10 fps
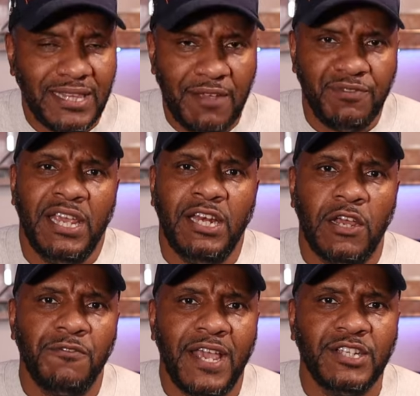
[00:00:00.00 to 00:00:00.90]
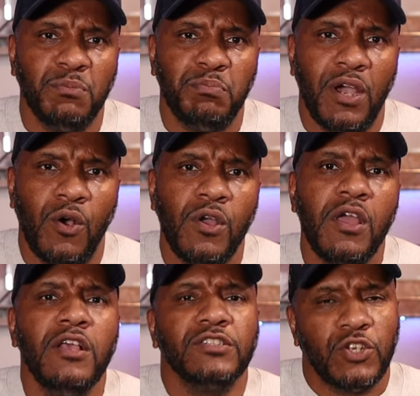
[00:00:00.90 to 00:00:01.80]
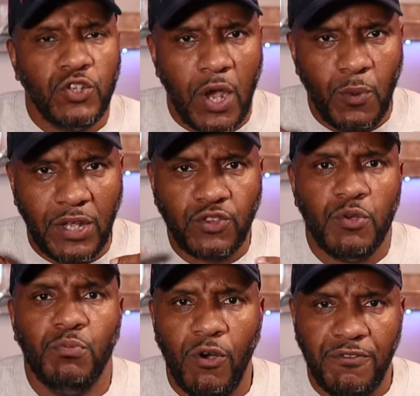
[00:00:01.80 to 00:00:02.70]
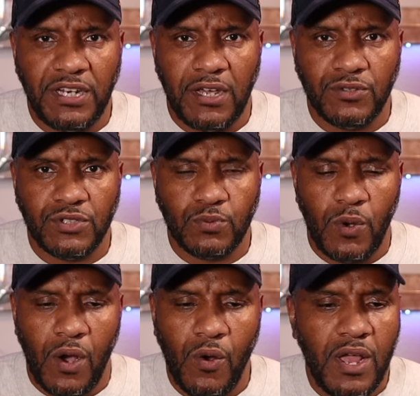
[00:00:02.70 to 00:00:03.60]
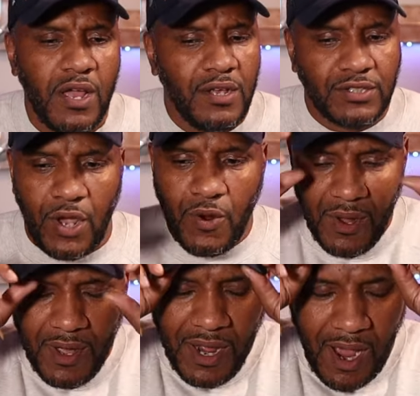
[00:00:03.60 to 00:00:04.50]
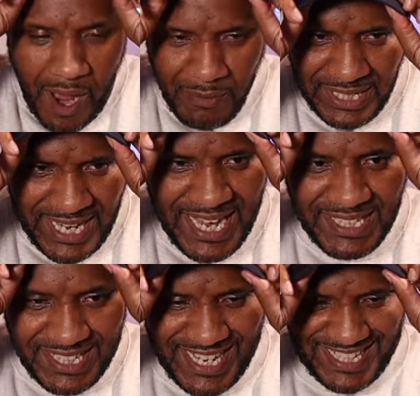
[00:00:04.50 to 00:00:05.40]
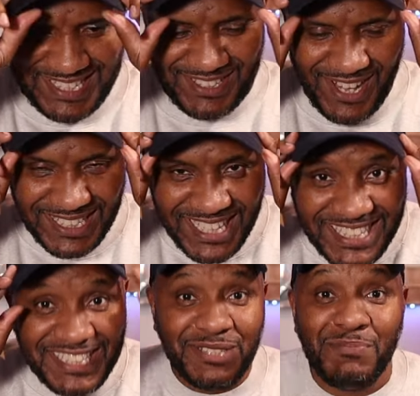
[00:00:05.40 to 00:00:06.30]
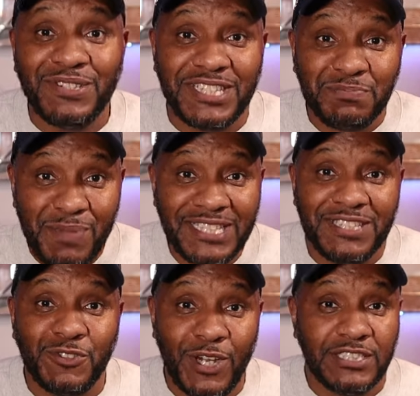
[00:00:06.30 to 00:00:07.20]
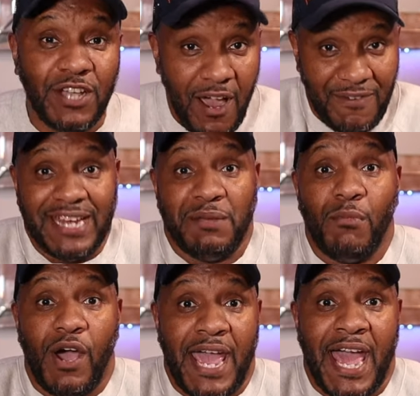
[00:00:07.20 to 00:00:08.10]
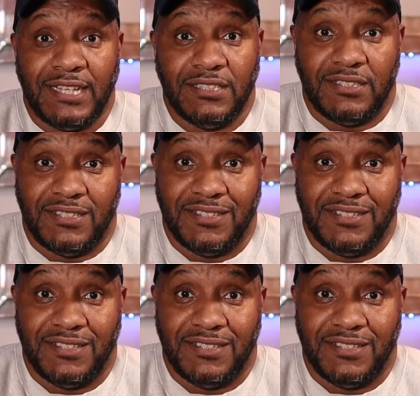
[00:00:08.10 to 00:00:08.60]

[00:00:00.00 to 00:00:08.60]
and definitely hit notification bell so you know when I do more videos as well. So I'm going to get into this. Like I said, this is the most expensive trainers I've had in my hands.